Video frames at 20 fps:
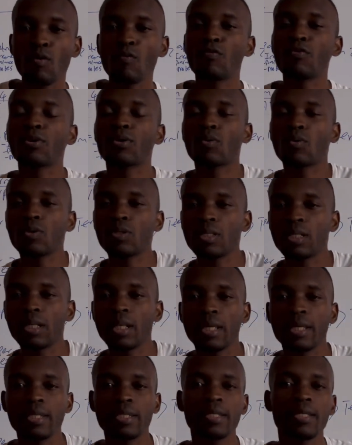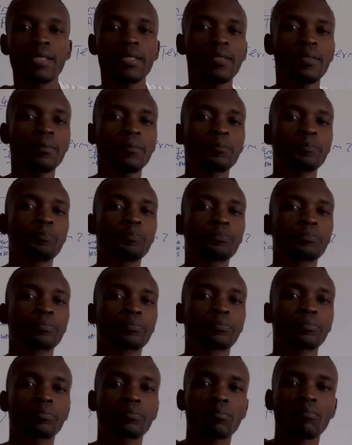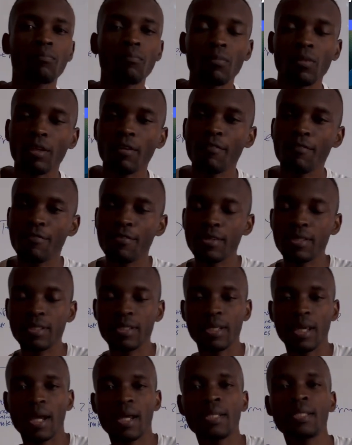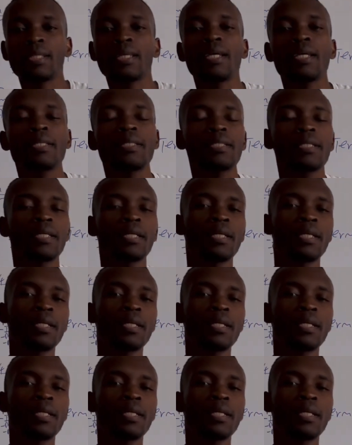of reconciliation, fix the asset.